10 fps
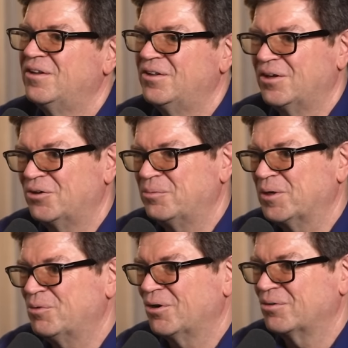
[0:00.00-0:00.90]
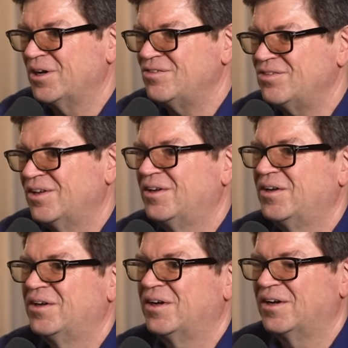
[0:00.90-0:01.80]
They're going to make progress,
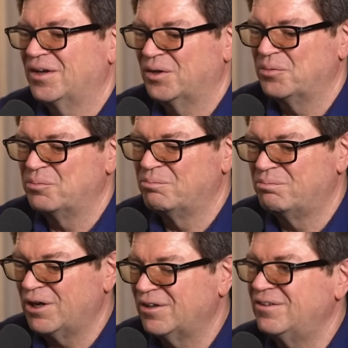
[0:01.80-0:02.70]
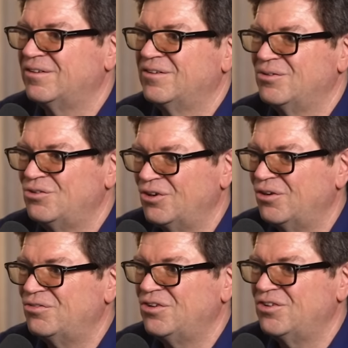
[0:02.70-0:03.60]
uh, but there is a
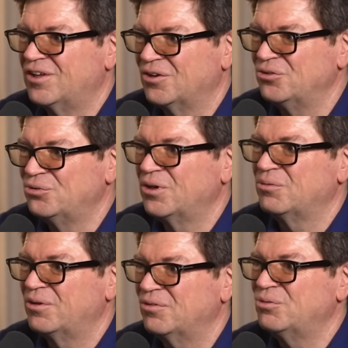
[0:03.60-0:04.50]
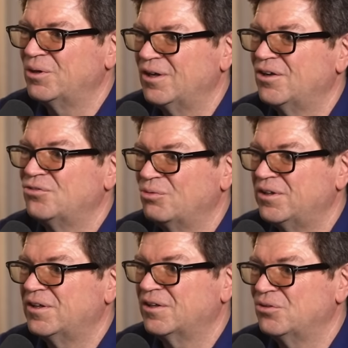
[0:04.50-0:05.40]
lot of things they cannot do, and we have to realize
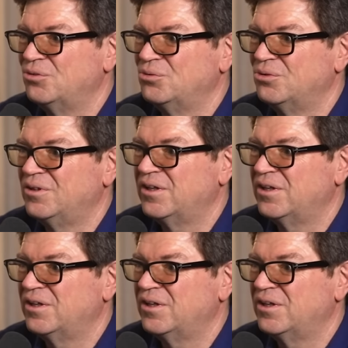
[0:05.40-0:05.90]
what they cannot do,